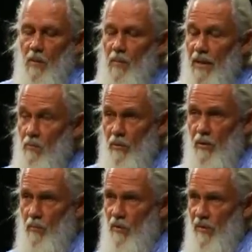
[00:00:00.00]
But
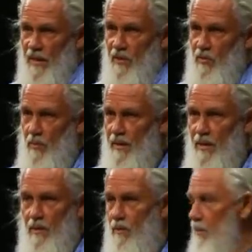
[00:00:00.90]
we're moving into an
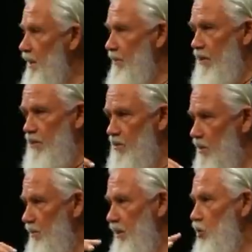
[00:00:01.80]
era where there's
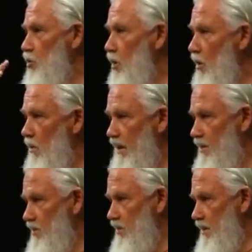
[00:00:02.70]
going to be no
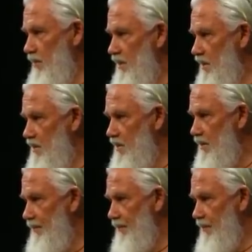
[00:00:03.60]
end to stimulus.
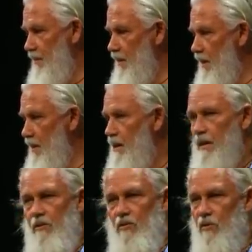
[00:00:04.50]
Okay,
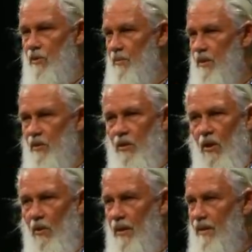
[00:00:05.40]
there's going to be
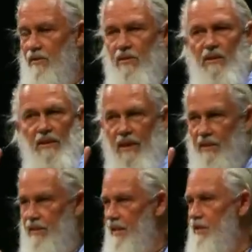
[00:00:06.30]
no end to
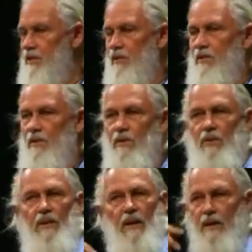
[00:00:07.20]
like things to do